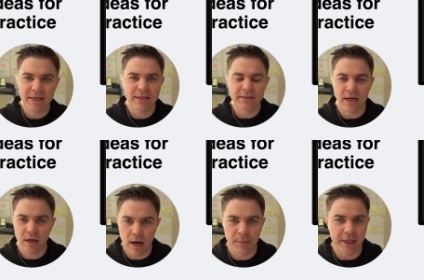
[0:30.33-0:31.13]
It's not an
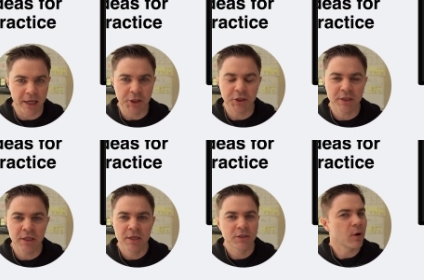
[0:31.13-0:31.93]
obligation.
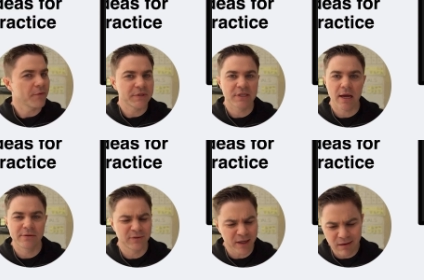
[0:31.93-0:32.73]
So oftentimes
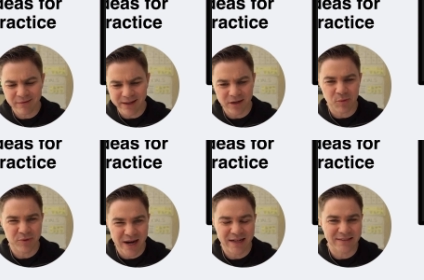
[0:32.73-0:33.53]
we're like, oh, I got to go to
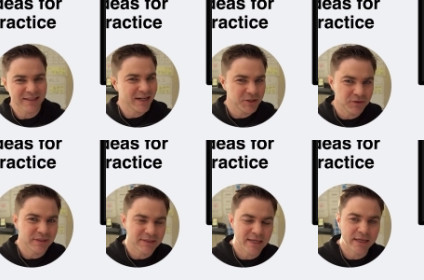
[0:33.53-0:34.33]
practice. I got to do this
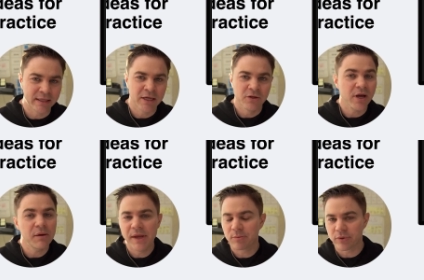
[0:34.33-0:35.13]
thing. You got to
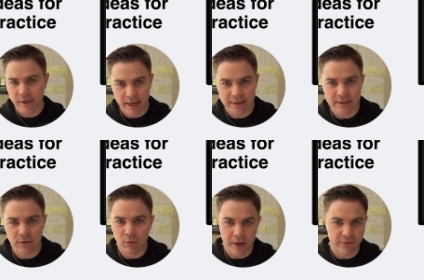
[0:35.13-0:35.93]
make practice a
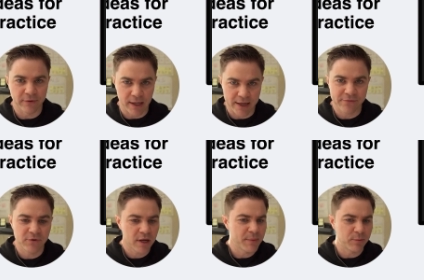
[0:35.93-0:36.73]
way of life. You
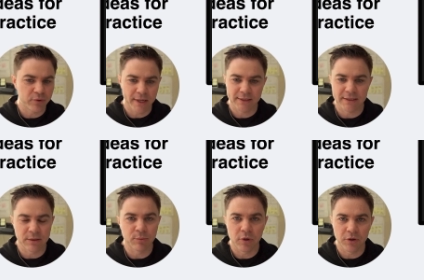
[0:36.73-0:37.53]
got to make practice a
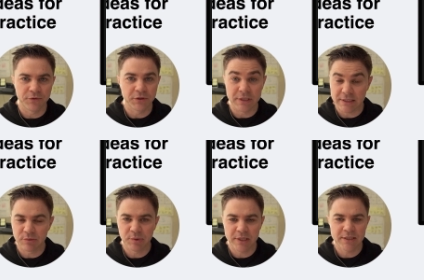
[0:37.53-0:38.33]
part of your
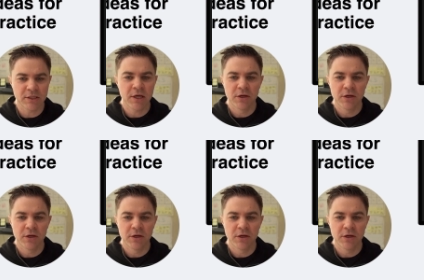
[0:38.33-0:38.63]
disciplines.